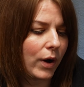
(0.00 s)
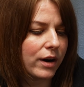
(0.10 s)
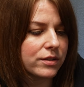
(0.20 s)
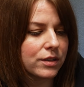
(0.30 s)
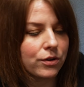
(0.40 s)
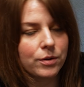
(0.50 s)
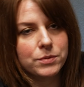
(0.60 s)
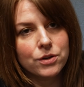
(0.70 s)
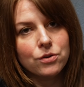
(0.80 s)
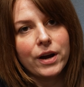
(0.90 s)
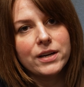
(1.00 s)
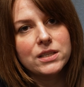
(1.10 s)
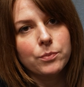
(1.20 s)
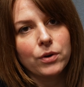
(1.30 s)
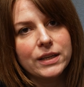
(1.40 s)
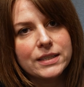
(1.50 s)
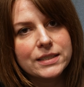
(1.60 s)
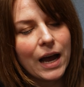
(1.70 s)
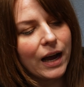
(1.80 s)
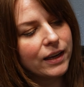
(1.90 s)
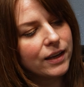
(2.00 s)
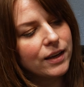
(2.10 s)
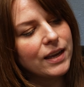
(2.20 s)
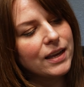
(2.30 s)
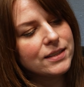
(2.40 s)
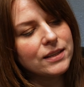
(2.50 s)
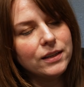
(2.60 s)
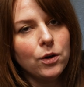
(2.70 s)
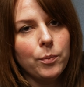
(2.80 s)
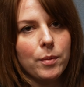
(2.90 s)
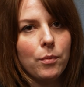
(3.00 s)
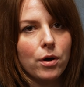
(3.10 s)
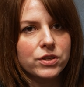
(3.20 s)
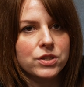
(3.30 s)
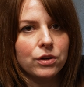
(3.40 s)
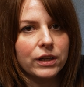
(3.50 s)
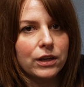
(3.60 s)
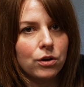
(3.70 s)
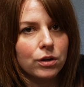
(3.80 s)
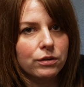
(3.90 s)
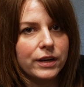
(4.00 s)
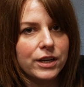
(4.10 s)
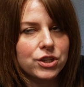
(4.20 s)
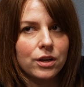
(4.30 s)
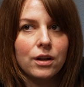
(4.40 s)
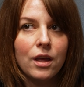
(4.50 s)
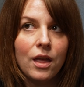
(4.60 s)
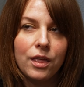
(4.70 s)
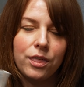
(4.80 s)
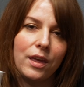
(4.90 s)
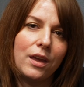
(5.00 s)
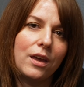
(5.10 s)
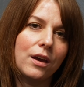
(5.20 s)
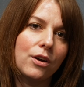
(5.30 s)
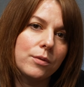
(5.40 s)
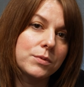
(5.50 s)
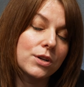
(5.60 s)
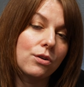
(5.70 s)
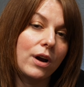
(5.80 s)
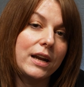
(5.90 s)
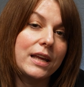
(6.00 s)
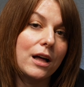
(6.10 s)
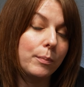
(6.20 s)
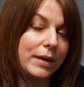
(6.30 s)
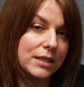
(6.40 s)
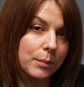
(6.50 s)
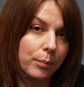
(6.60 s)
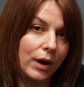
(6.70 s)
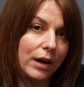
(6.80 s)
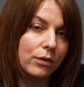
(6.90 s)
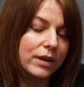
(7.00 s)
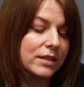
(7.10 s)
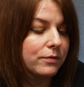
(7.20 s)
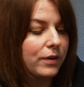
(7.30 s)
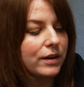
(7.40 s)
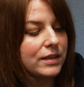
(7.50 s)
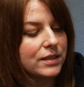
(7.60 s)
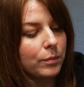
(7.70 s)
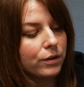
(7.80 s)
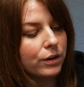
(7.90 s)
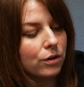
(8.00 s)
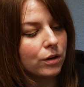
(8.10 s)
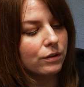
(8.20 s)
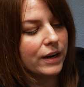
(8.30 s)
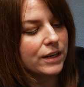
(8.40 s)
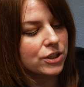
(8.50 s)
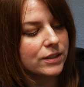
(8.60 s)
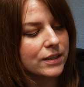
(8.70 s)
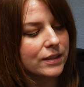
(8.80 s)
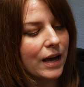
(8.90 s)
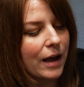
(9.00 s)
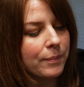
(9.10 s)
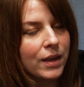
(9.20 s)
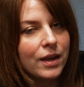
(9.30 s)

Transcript: Whereas the Cryptocoryne Spiralis tiger, it is a little bit more subtle in coloration. Think Cryptocoryne albida brown. It's very similar in coloration to that.